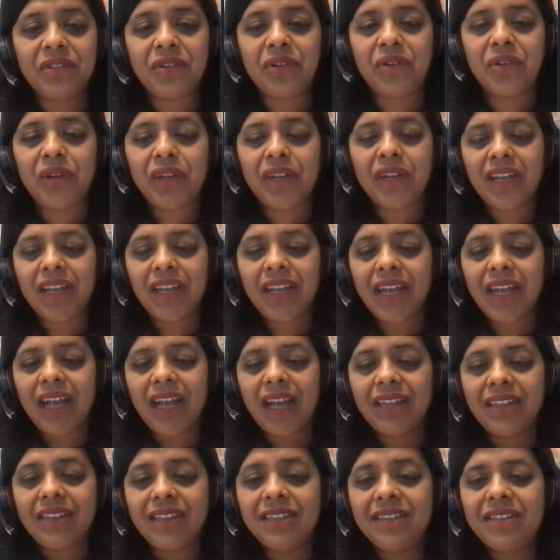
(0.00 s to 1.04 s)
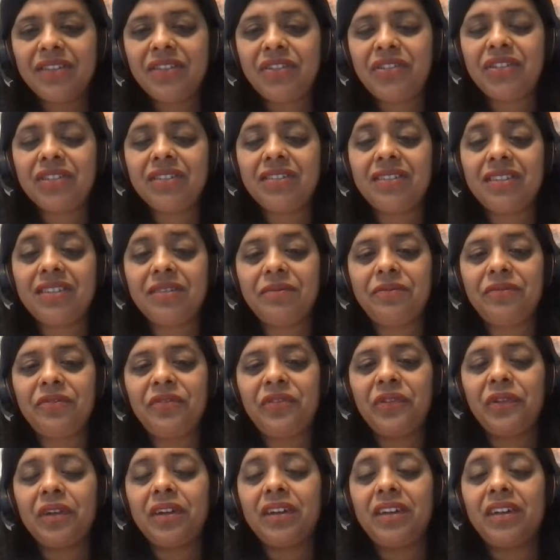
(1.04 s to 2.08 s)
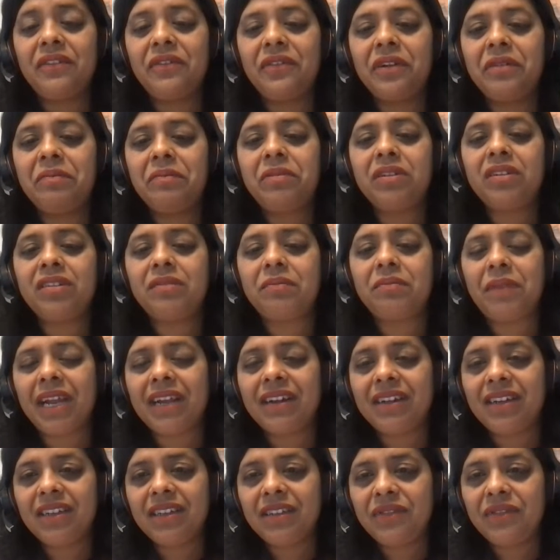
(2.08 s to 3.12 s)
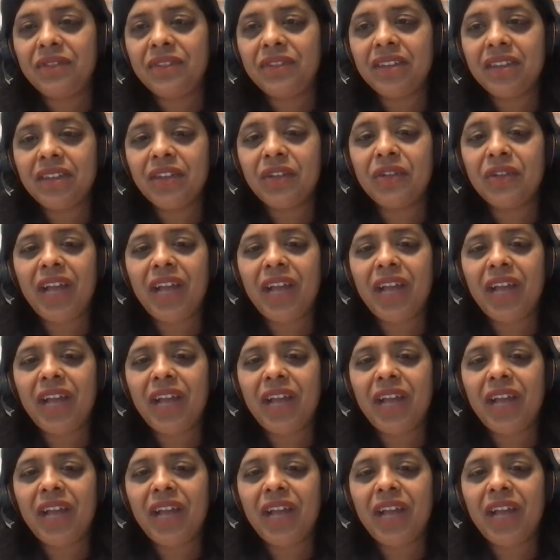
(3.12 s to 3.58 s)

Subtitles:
So this is just the different perspectives.